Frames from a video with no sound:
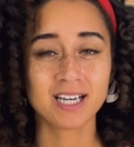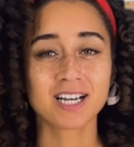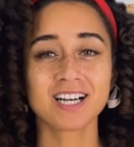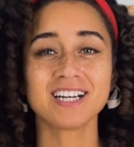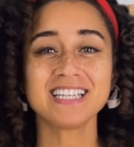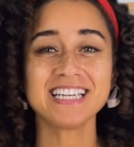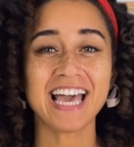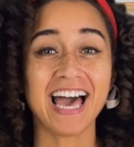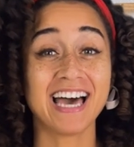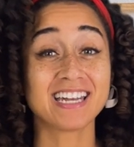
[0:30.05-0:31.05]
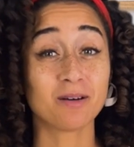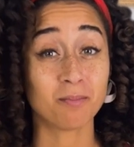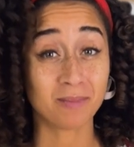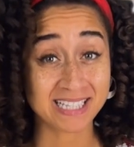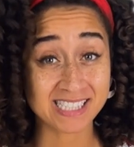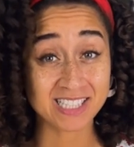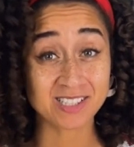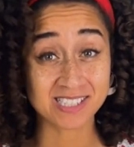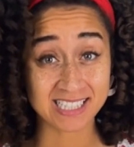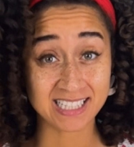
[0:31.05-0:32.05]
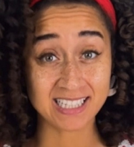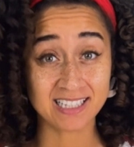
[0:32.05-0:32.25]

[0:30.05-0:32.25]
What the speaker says: currently at Mexico City